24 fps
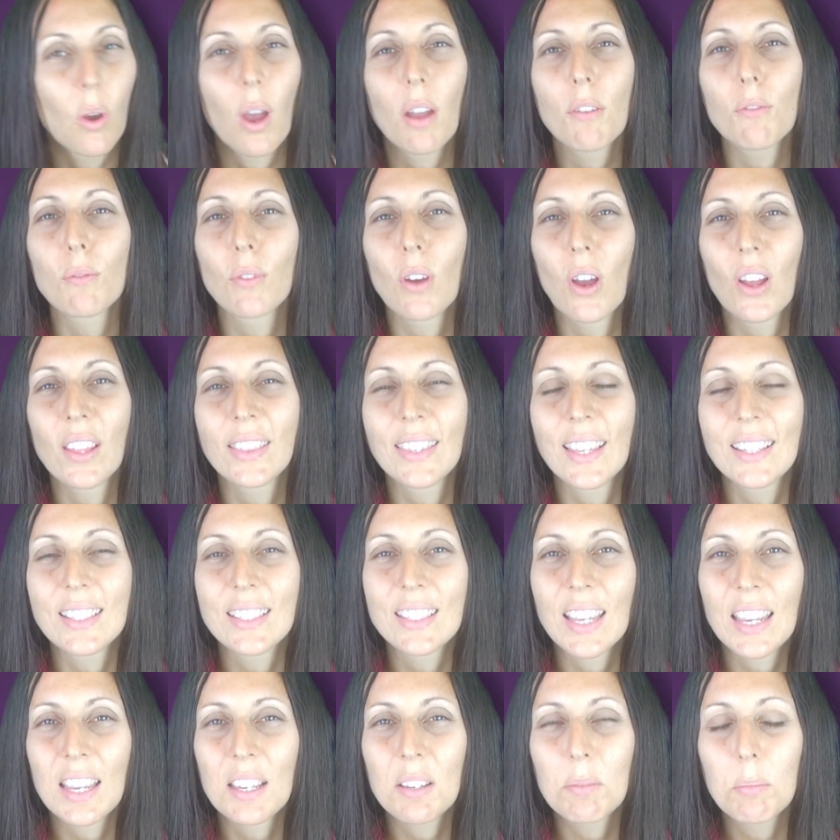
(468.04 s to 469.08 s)
I find that
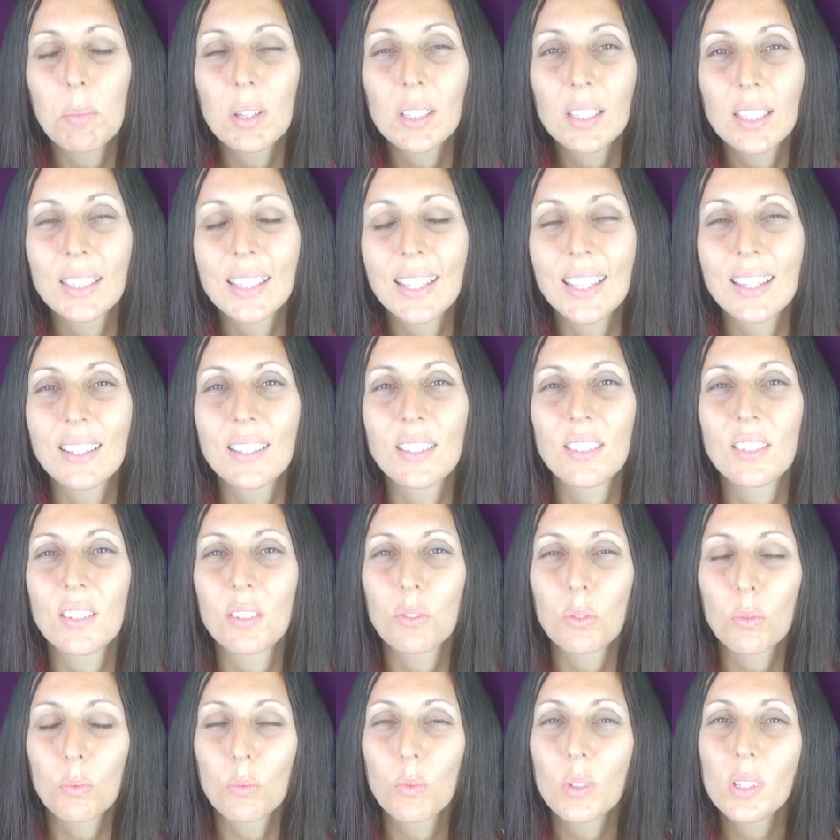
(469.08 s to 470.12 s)
10 milliliters
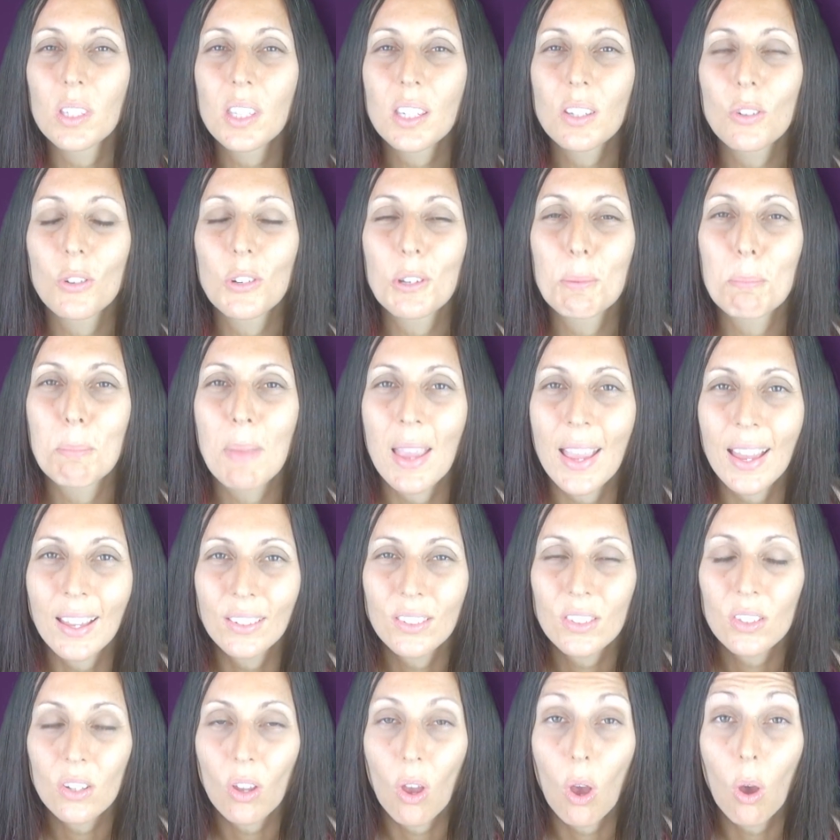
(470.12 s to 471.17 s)
is a really good
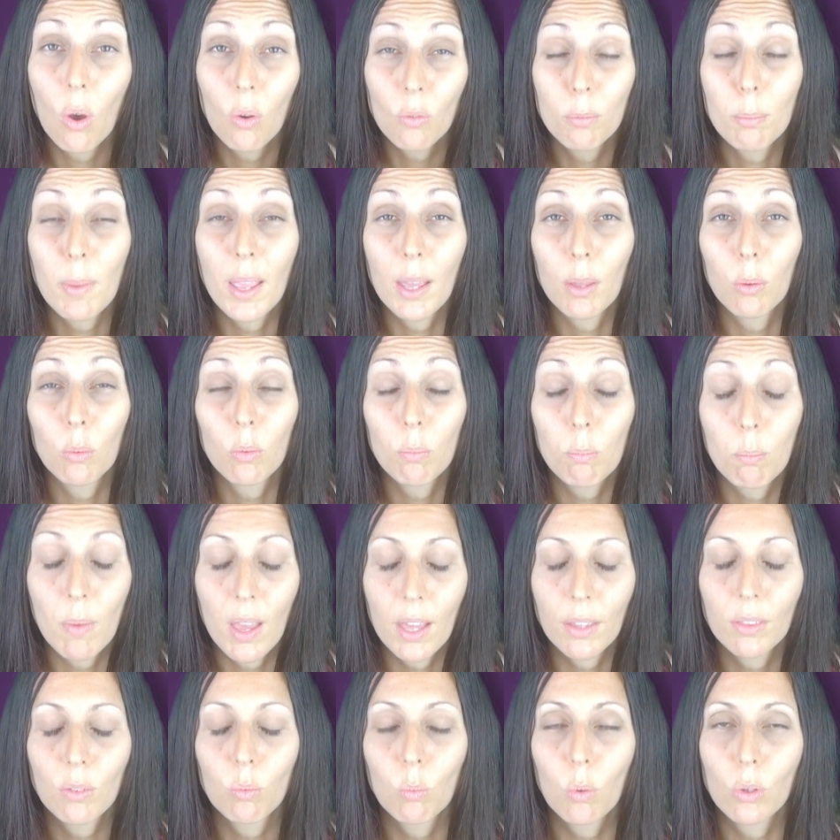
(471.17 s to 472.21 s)
amount of
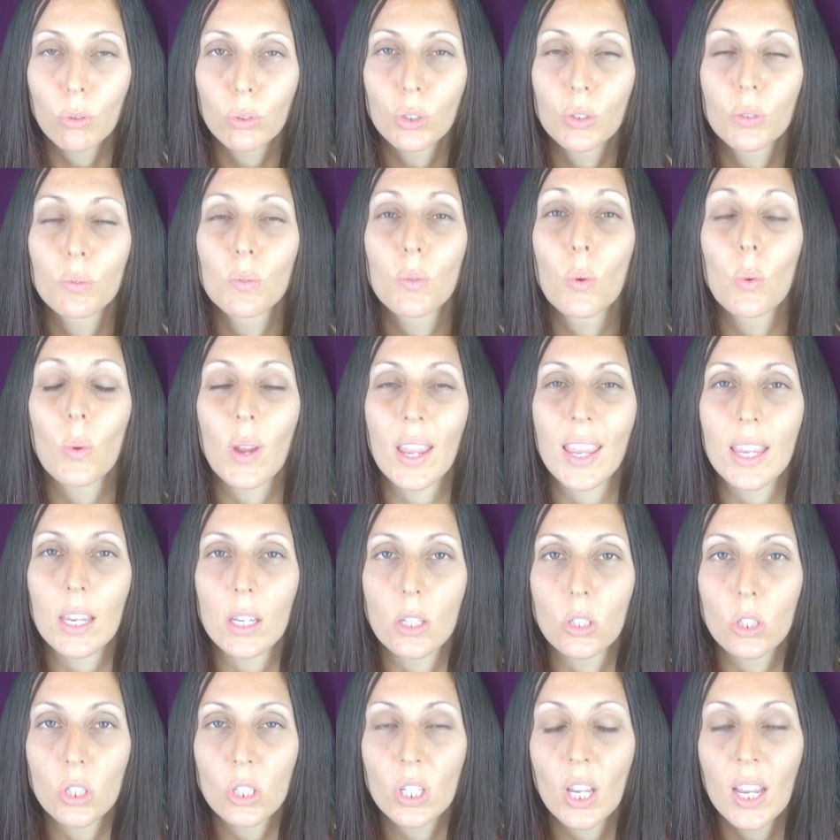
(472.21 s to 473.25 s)
mouthwash for
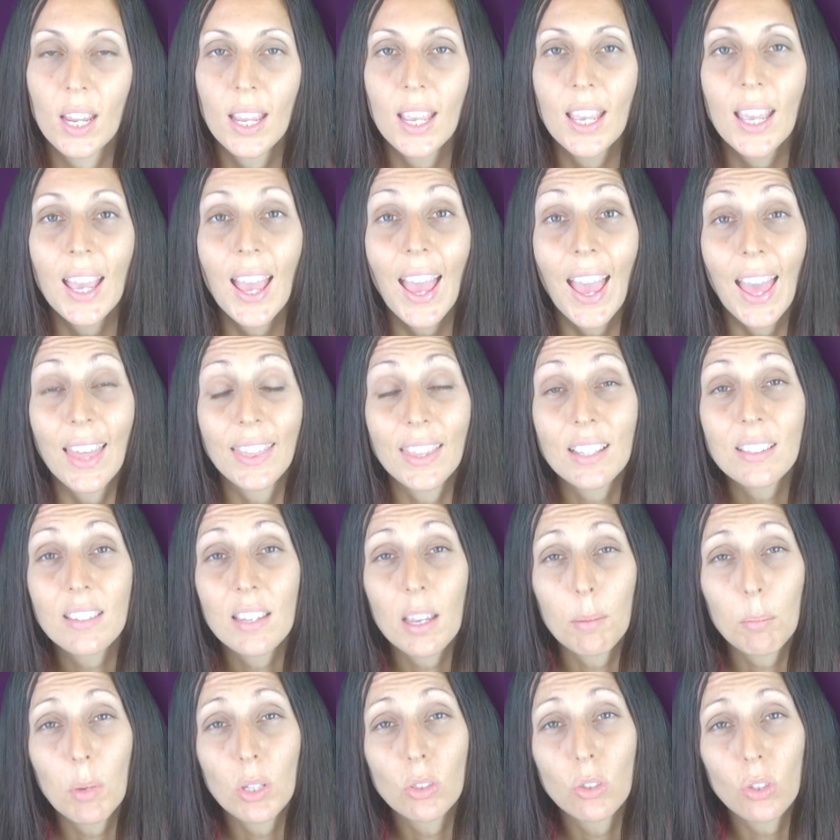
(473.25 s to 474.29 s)
each, and that's
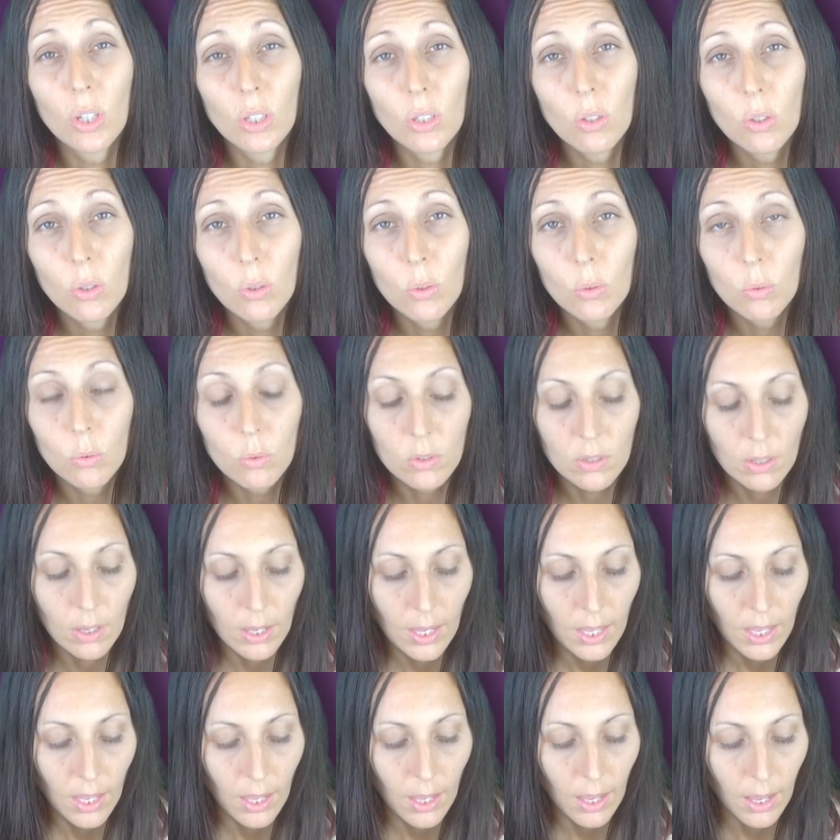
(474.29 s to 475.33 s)
how much I use.
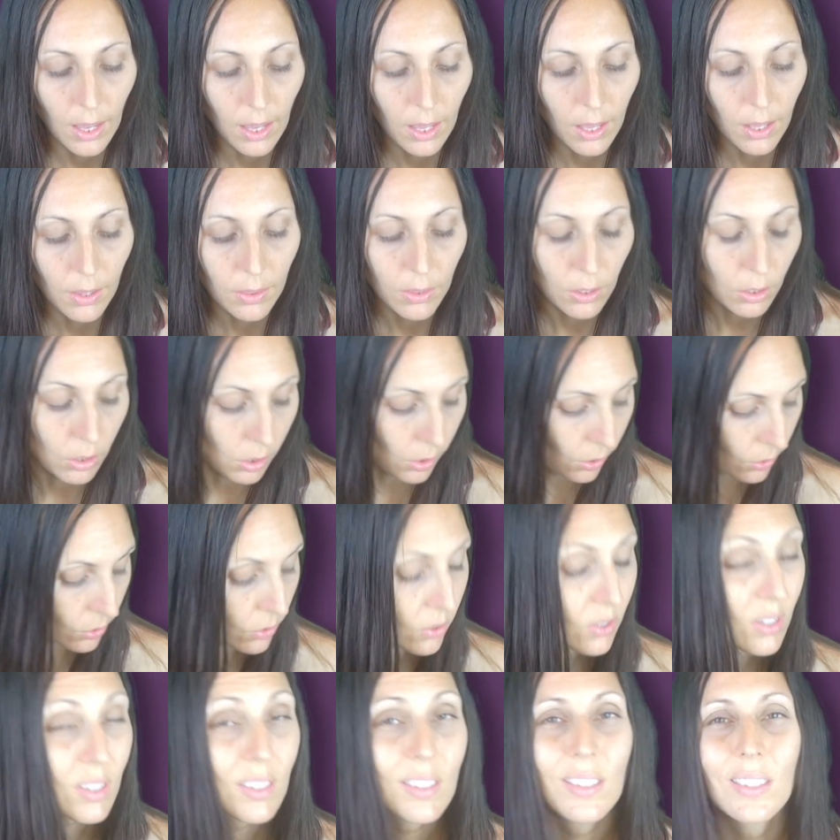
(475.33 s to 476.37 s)
The
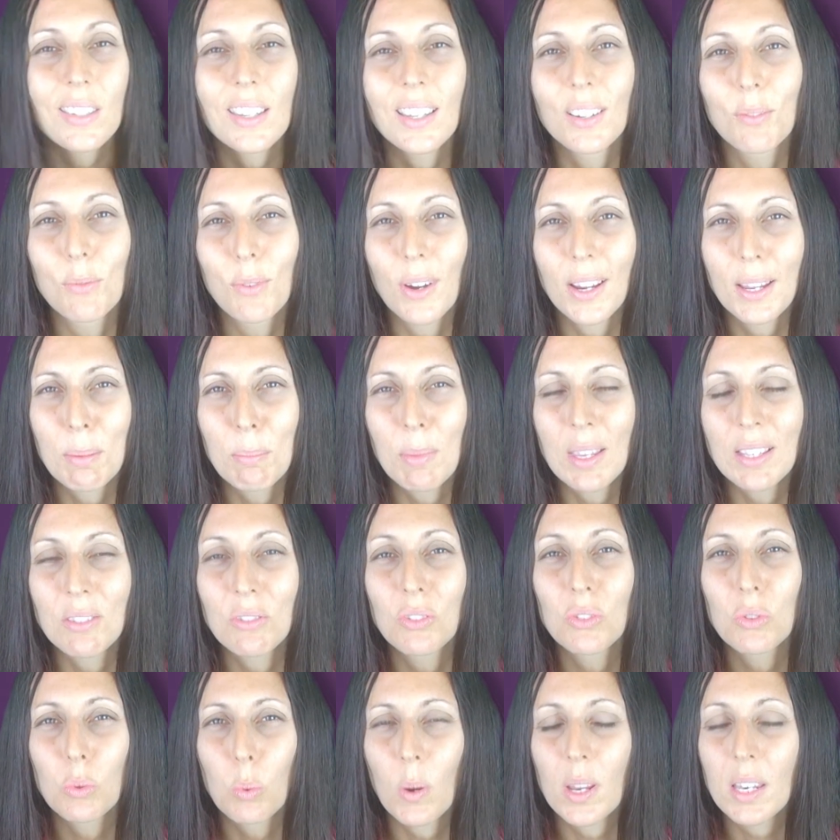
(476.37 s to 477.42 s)
Closys
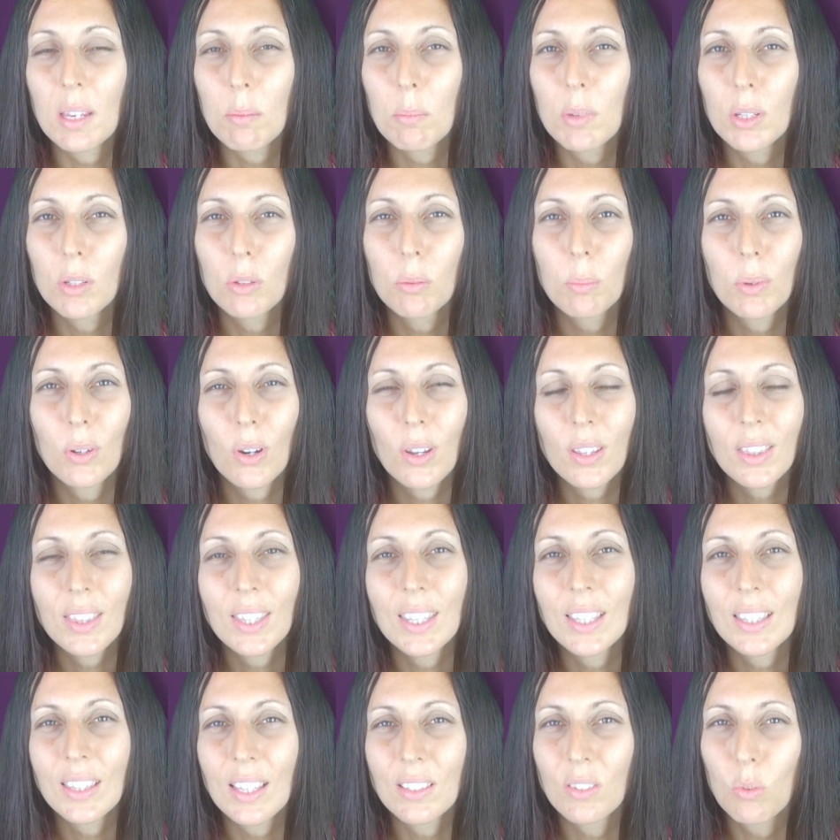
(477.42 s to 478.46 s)
recommends 20 ml, but I
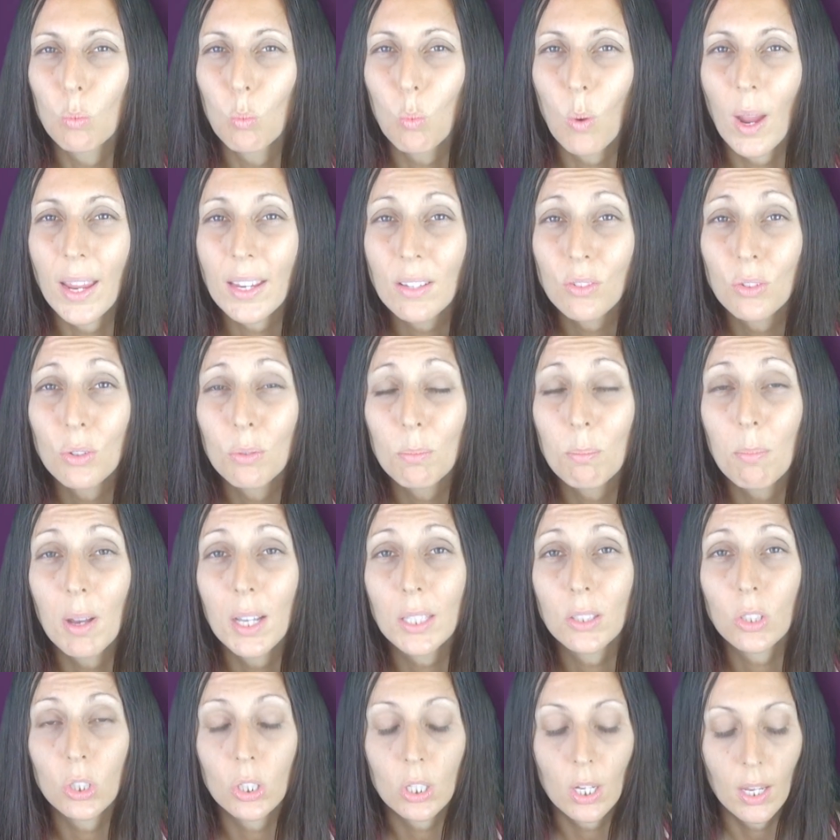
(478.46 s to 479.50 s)
think that's way too
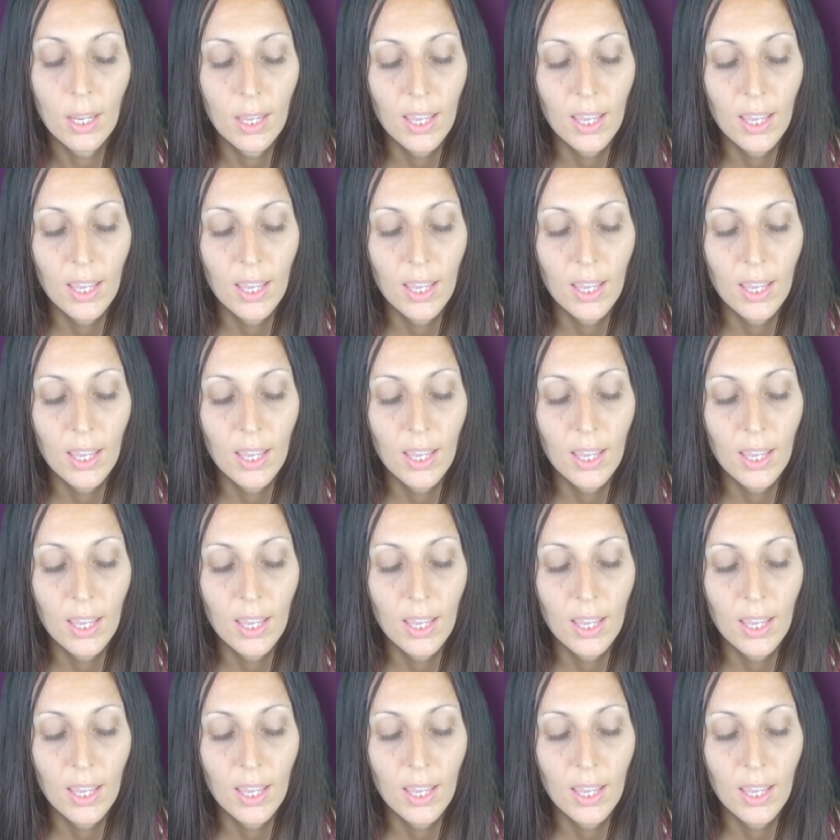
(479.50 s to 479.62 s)
much,